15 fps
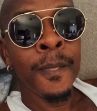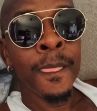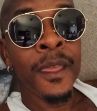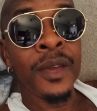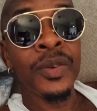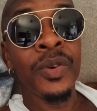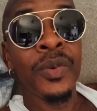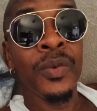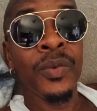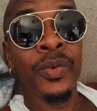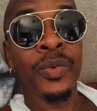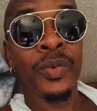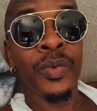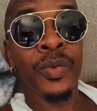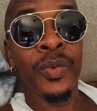You know
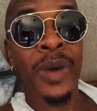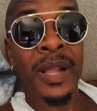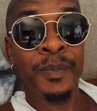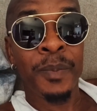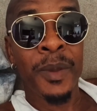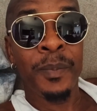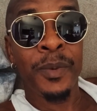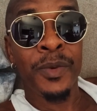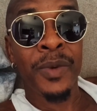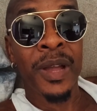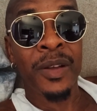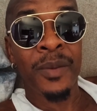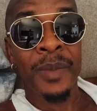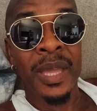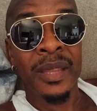what people
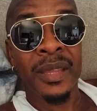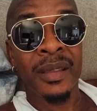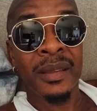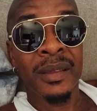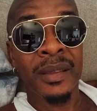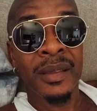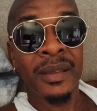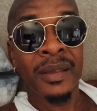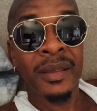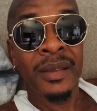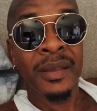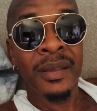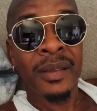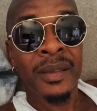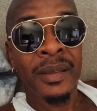recommending?
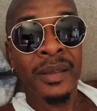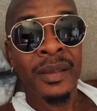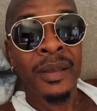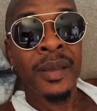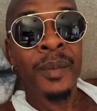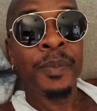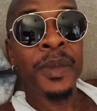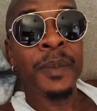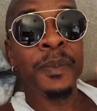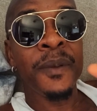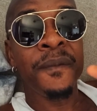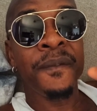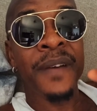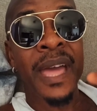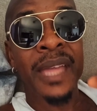People
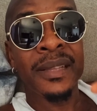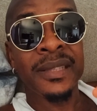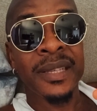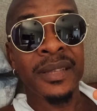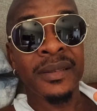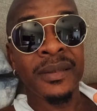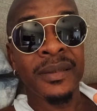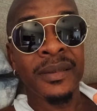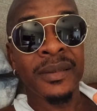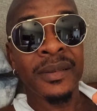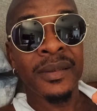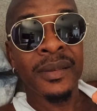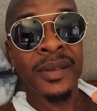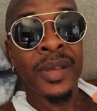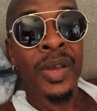fighting,
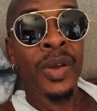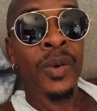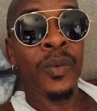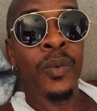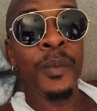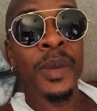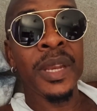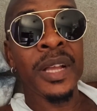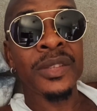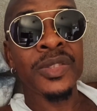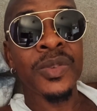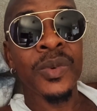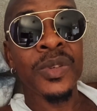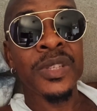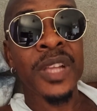women on
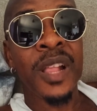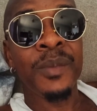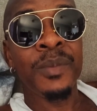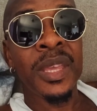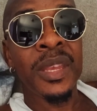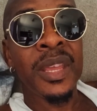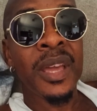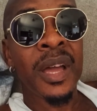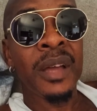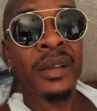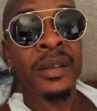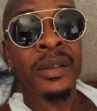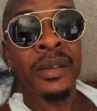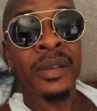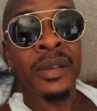social media,
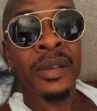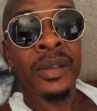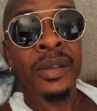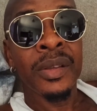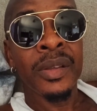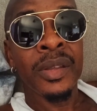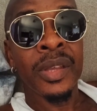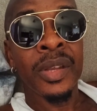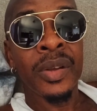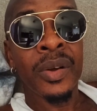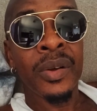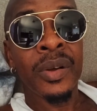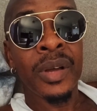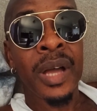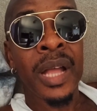you
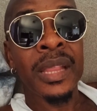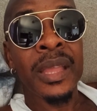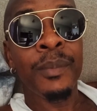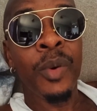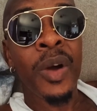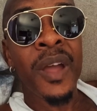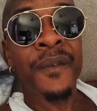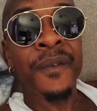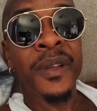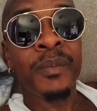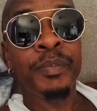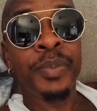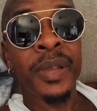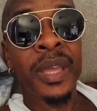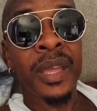know, and then
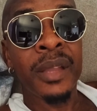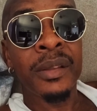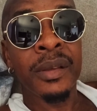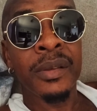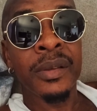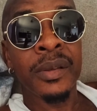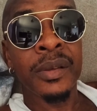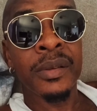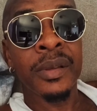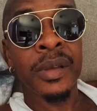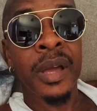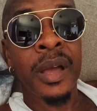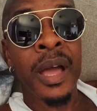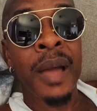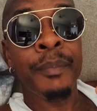boyfriend playing
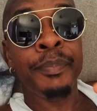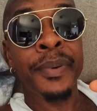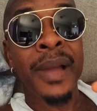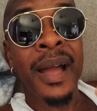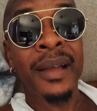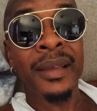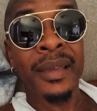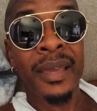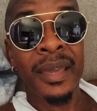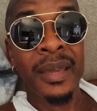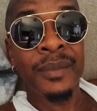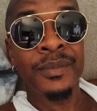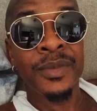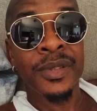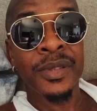prank
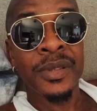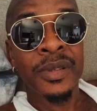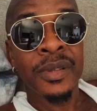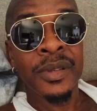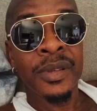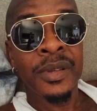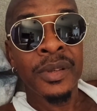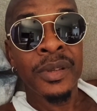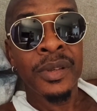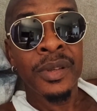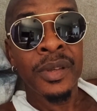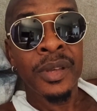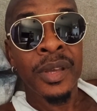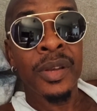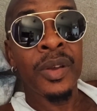games.
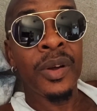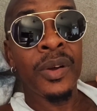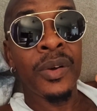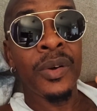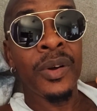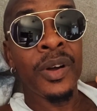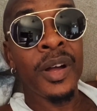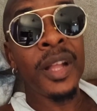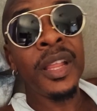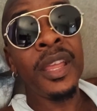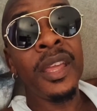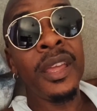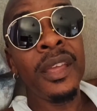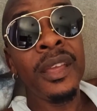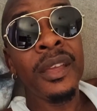You know, oh
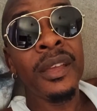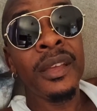honey,